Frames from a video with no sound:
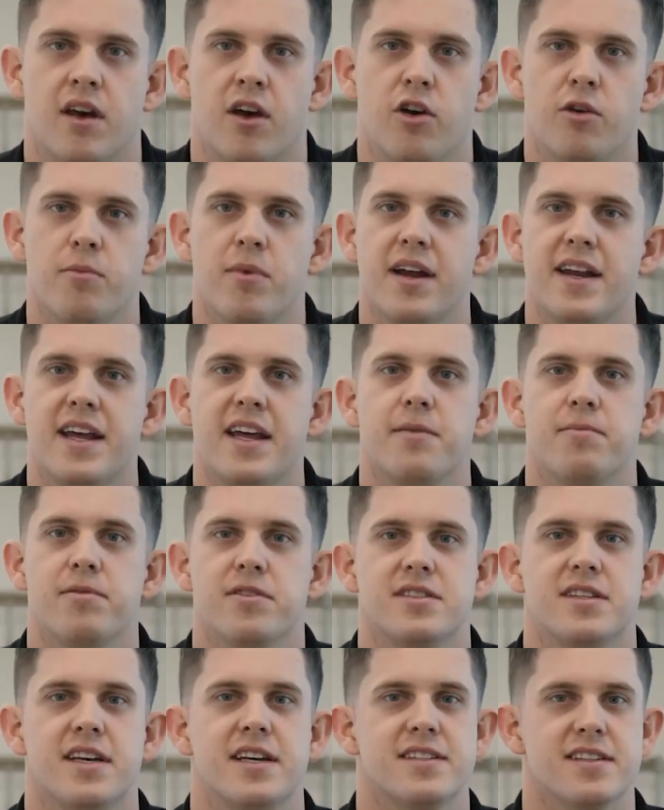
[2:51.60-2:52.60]
Who might need a
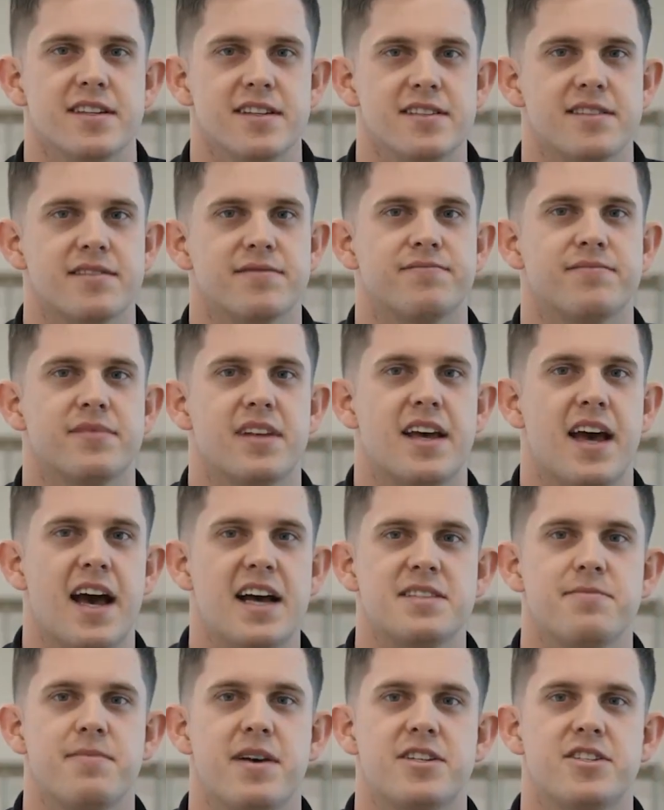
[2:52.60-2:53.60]
prosthesis?
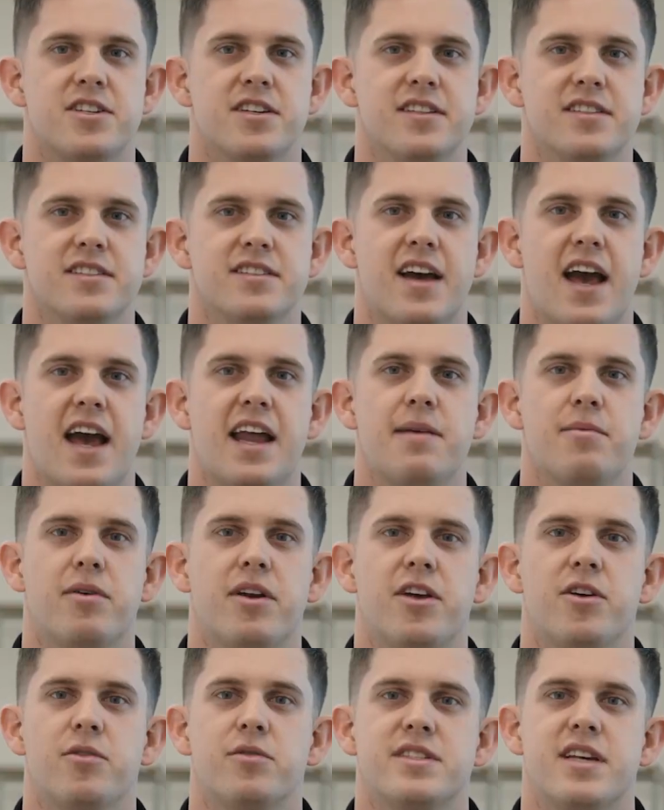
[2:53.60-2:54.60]
As mentioned,
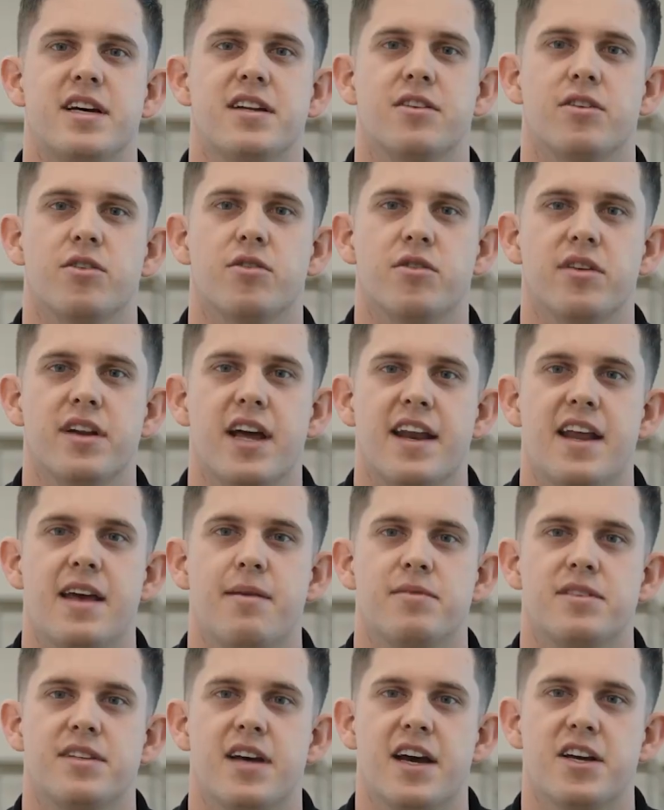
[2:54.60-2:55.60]
anybody who has undergone an
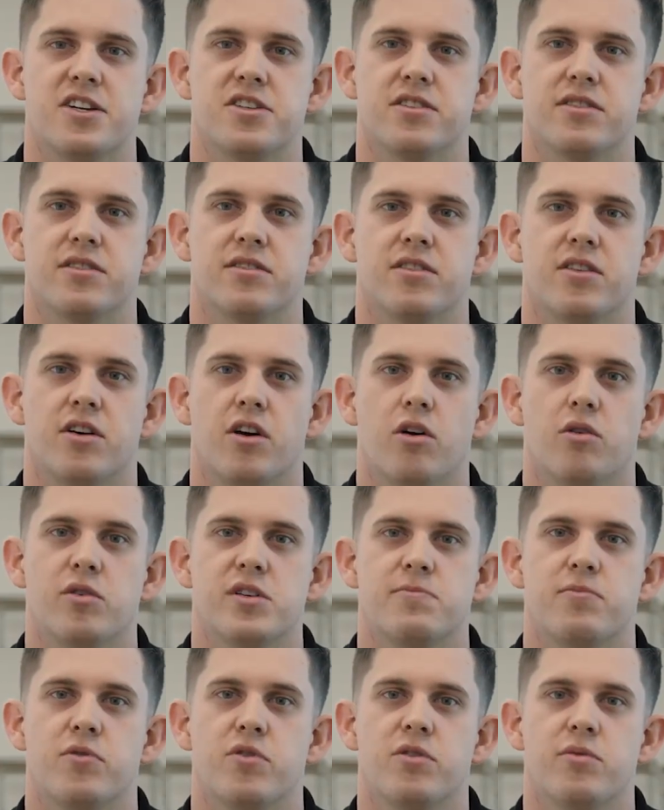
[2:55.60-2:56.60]
amputation or
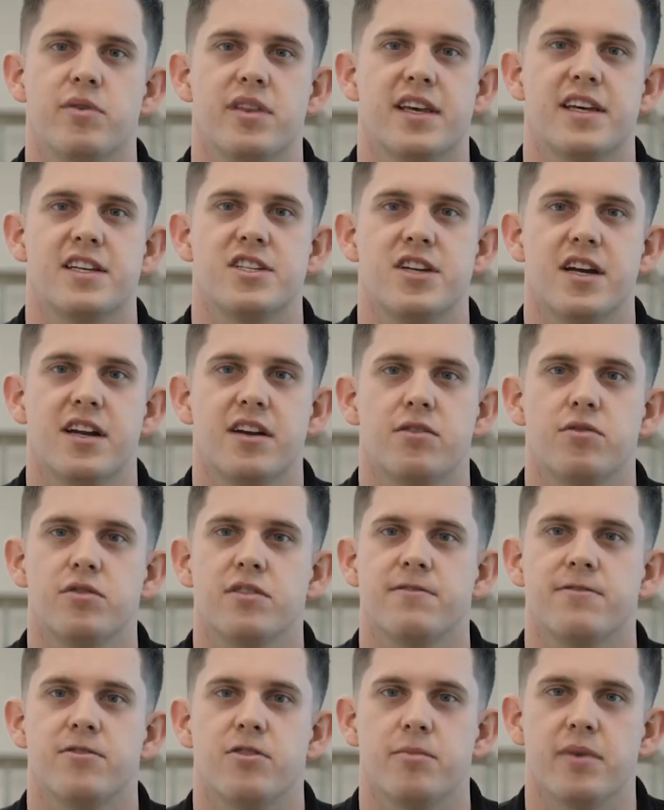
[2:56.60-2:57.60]
was born with a congenital
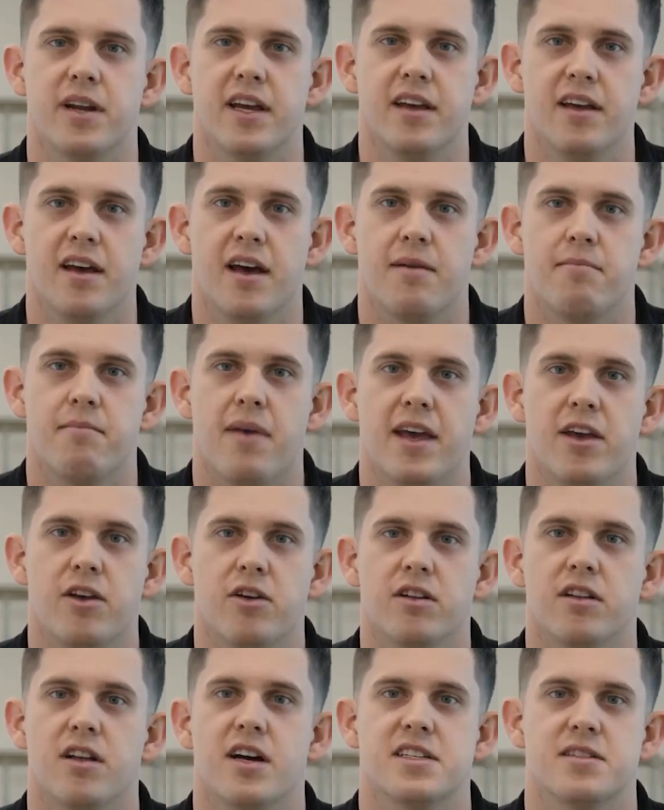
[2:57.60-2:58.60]
deformity may
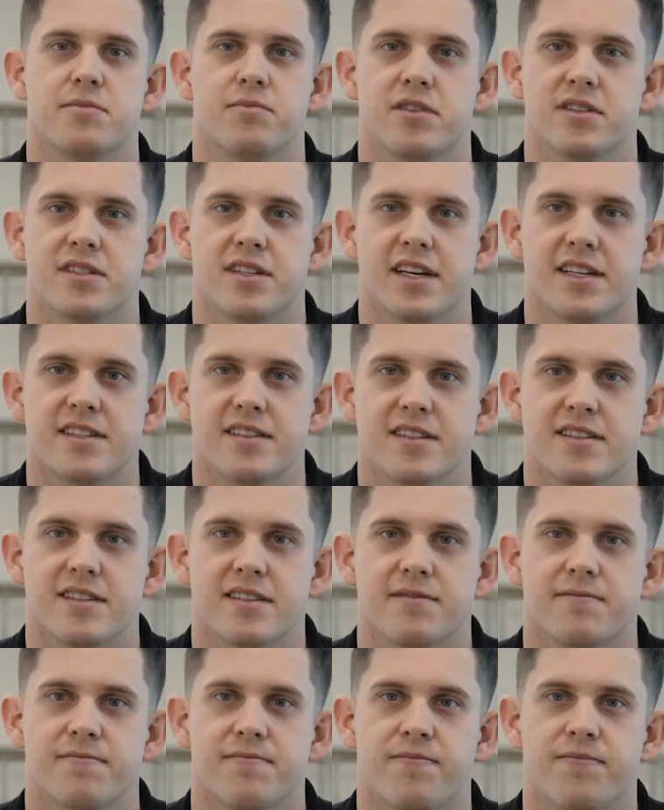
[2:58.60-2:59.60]
utilise a prosthesis.
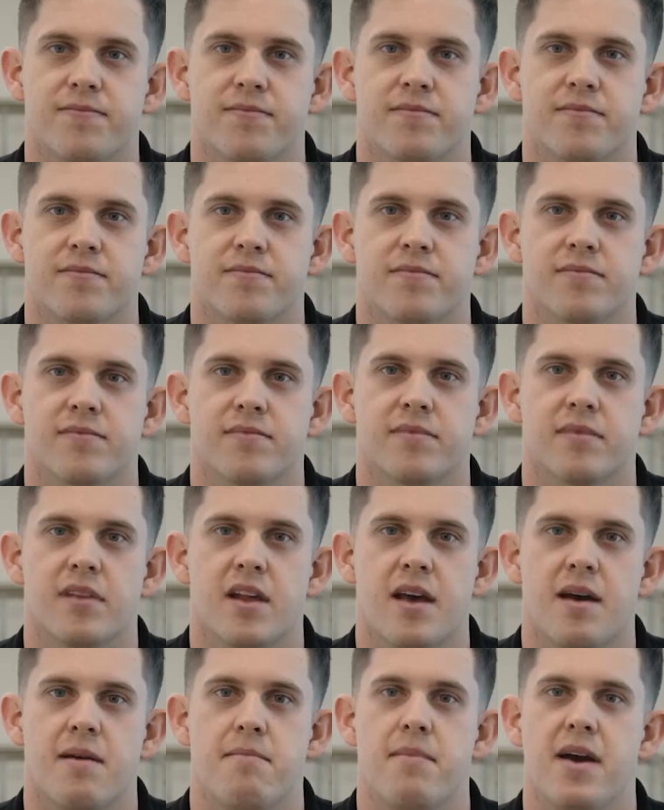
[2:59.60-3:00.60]

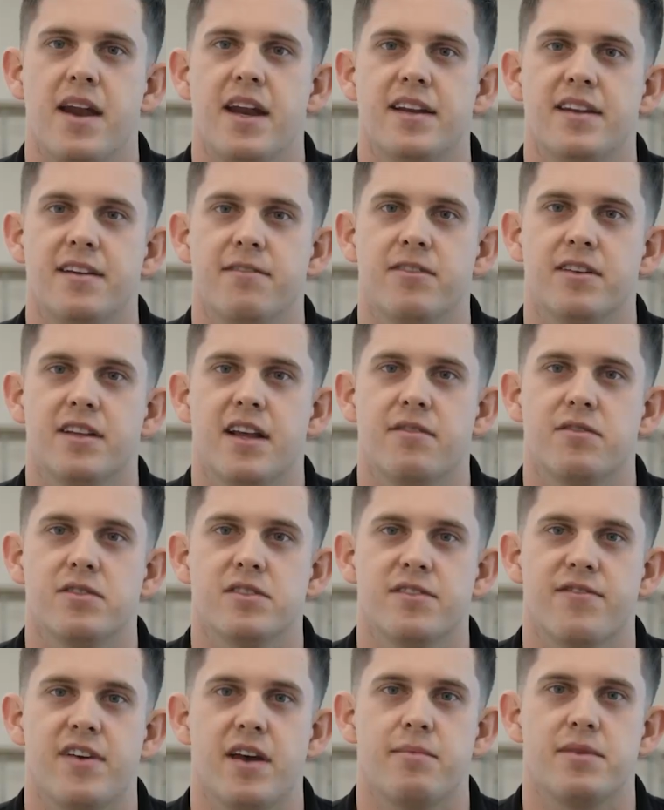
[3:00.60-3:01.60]
Many different
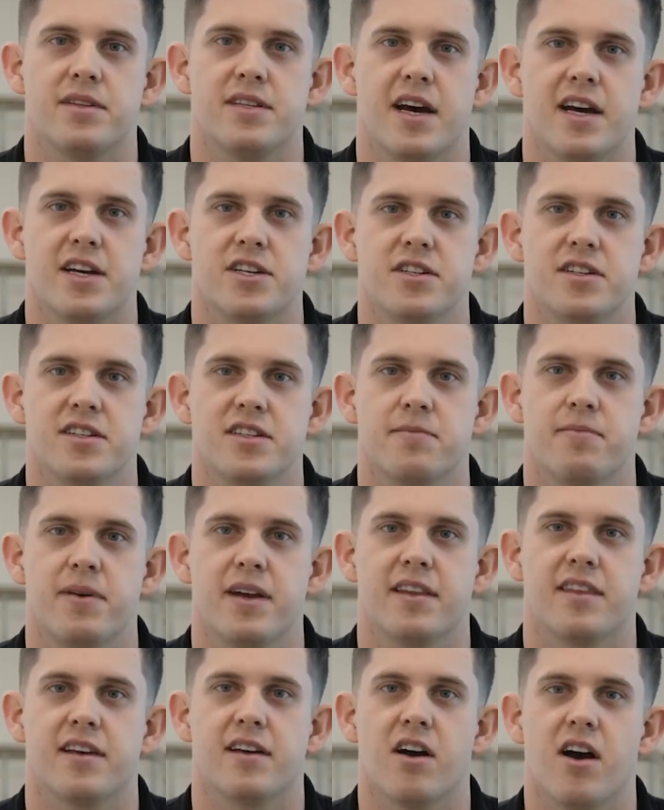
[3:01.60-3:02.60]
levels of amputation
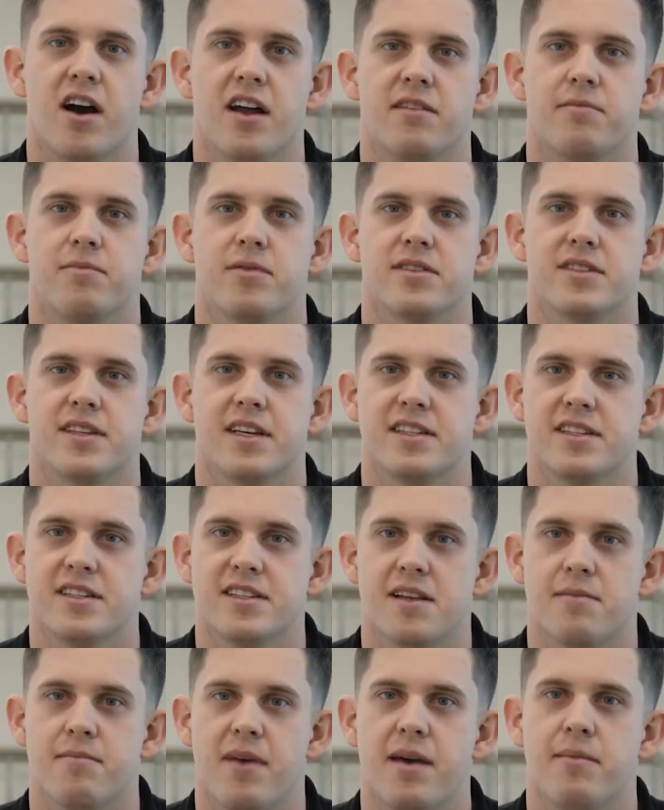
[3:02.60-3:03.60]
depict the kind of
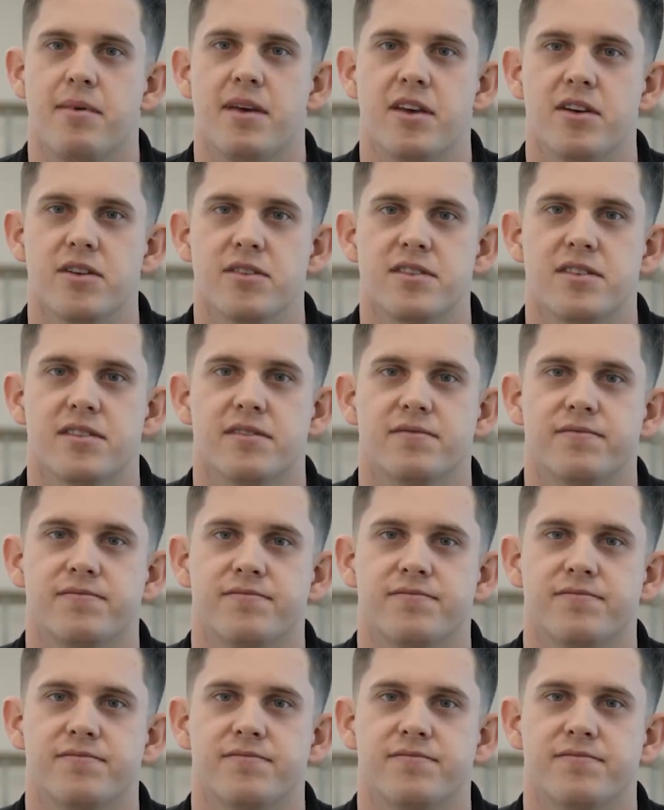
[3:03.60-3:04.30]
prosthesis that may be used.